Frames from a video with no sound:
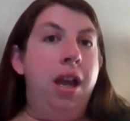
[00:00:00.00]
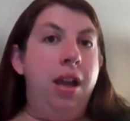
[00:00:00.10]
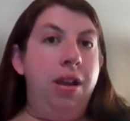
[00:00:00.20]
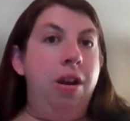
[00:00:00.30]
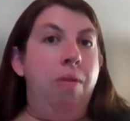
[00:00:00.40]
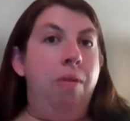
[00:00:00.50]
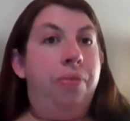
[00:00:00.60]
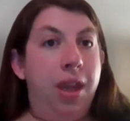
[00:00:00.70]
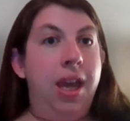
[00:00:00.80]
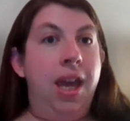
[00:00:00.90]

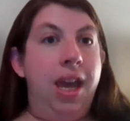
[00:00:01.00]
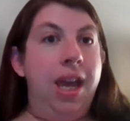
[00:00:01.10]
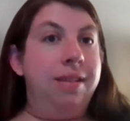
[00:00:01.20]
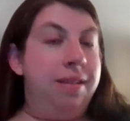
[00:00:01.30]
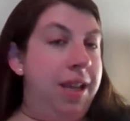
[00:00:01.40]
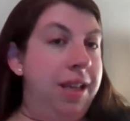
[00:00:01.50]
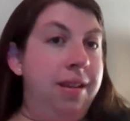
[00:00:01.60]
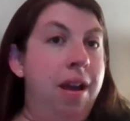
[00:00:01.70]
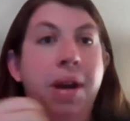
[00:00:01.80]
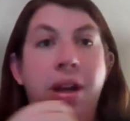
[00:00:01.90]
it's a
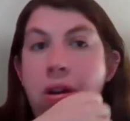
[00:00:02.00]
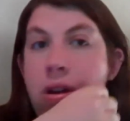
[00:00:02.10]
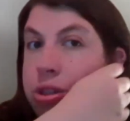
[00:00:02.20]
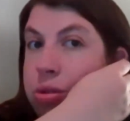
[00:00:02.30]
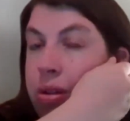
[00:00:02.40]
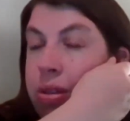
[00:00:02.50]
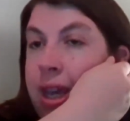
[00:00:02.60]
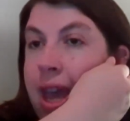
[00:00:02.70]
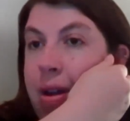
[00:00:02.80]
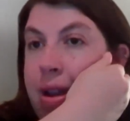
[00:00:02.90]
common occurrence throughout the
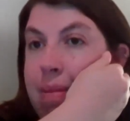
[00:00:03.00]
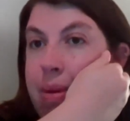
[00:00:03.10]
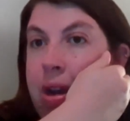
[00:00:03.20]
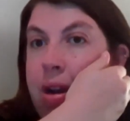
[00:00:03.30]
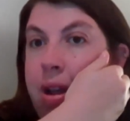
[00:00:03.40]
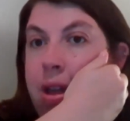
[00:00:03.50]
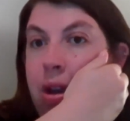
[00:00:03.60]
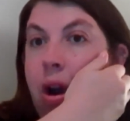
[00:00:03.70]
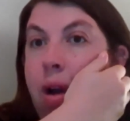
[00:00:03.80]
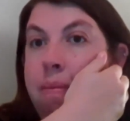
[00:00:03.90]
county, but
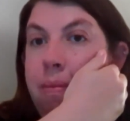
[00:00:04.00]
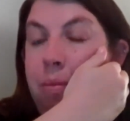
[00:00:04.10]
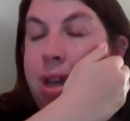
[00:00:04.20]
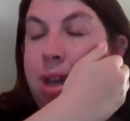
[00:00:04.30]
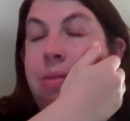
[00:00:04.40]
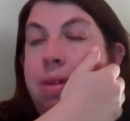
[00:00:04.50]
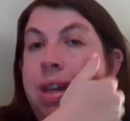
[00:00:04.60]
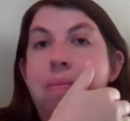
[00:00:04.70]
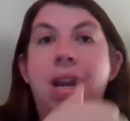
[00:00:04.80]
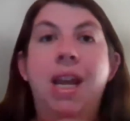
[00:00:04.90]
there are ways that we
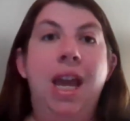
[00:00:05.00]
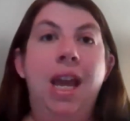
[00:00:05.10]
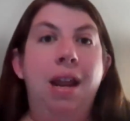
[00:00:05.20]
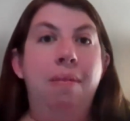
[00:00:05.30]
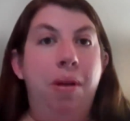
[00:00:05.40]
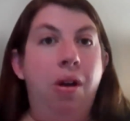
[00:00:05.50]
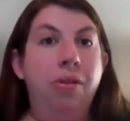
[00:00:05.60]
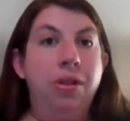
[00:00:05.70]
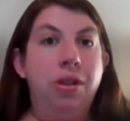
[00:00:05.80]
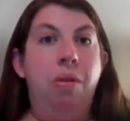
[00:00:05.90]
can mitigate it. But
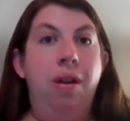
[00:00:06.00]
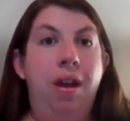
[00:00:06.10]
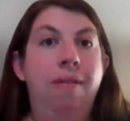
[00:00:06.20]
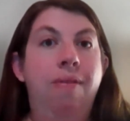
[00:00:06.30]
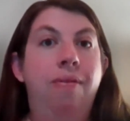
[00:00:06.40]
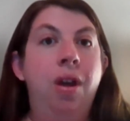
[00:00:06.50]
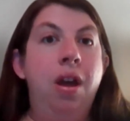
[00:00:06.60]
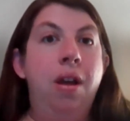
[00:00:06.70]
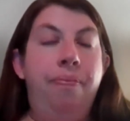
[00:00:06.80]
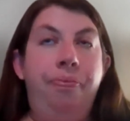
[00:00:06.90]
also, if
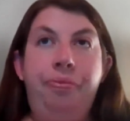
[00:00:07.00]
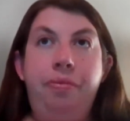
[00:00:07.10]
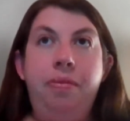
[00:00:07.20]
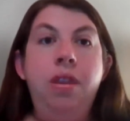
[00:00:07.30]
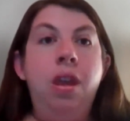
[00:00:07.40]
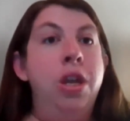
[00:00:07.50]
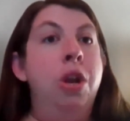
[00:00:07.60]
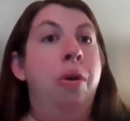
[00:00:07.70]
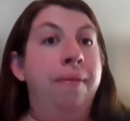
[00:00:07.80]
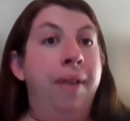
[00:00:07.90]

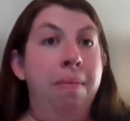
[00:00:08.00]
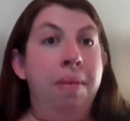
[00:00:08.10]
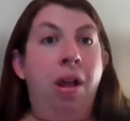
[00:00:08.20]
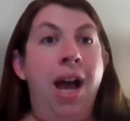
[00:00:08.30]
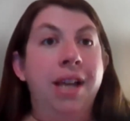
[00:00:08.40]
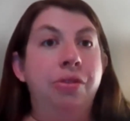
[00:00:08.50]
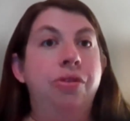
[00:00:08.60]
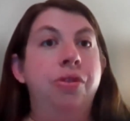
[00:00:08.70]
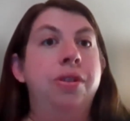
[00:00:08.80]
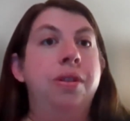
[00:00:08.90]
environmental
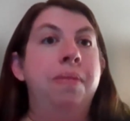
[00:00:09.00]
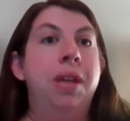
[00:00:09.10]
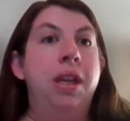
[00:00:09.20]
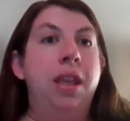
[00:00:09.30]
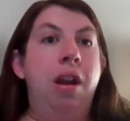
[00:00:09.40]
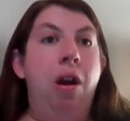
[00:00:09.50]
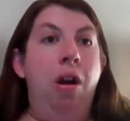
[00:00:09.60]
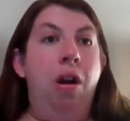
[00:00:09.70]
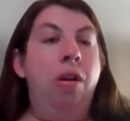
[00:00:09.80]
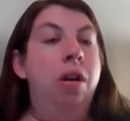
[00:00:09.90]
hazards are something that
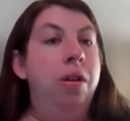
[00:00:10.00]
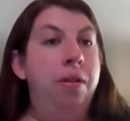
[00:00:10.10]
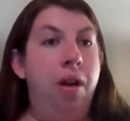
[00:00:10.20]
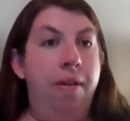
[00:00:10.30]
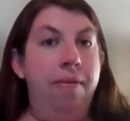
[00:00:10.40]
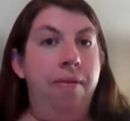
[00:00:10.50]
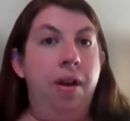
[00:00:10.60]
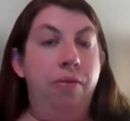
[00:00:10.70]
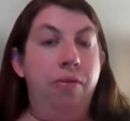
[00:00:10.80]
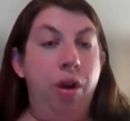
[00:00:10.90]
are
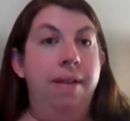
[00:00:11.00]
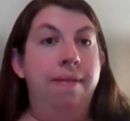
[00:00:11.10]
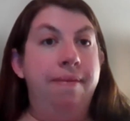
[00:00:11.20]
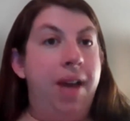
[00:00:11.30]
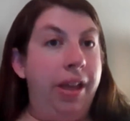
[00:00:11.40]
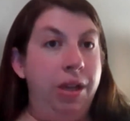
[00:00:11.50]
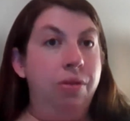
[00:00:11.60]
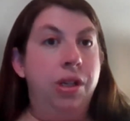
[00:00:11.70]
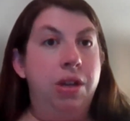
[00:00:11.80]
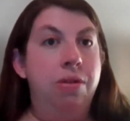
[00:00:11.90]
of great value
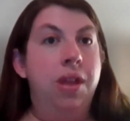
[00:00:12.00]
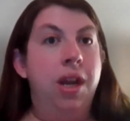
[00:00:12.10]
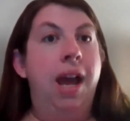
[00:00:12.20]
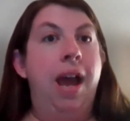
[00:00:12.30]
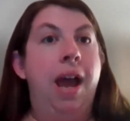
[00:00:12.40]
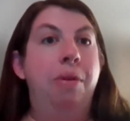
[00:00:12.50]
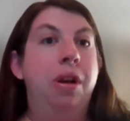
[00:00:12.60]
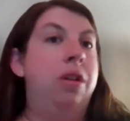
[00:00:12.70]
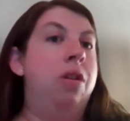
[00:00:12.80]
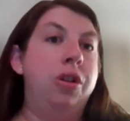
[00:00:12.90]
to you, then I would
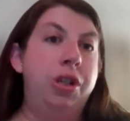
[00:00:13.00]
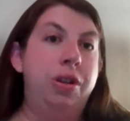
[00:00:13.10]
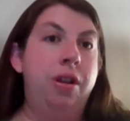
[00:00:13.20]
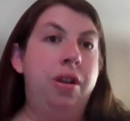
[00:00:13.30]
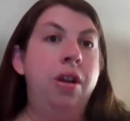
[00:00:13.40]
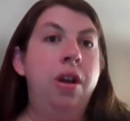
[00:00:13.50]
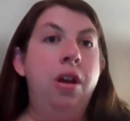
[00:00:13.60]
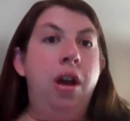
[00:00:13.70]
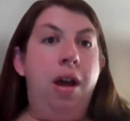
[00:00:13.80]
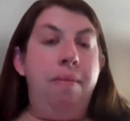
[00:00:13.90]
encourage you to
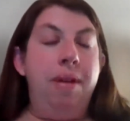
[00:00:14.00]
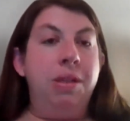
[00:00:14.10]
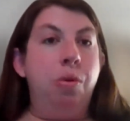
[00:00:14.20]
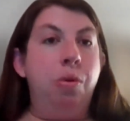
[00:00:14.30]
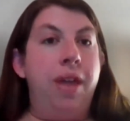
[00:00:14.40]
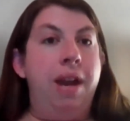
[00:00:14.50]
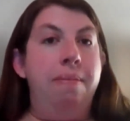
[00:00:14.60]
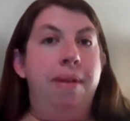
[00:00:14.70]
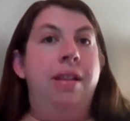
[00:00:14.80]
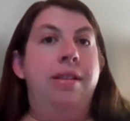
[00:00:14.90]
explore that
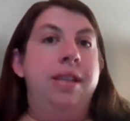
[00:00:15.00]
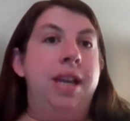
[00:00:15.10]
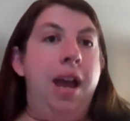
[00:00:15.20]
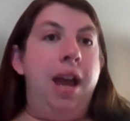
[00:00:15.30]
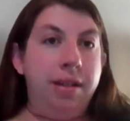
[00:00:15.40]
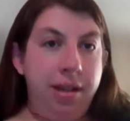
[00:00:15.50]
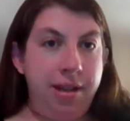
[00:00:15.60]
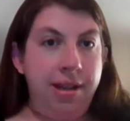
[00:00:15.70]
in Balancing Act.